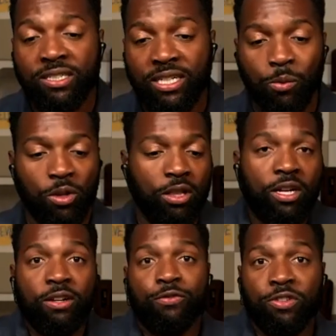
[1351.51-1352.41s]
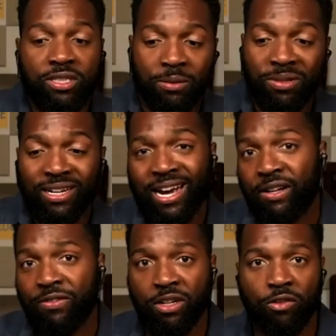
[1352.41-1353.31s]
They were looking for something kind of
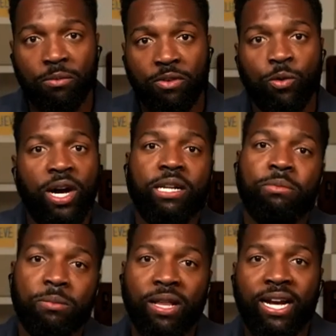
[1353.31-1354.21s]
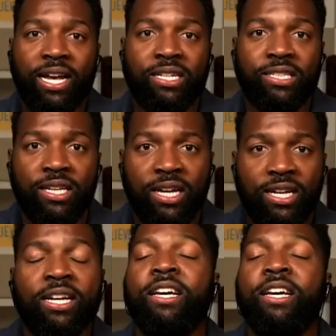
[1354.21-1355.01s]
in the realm of what How to Be Black had to say.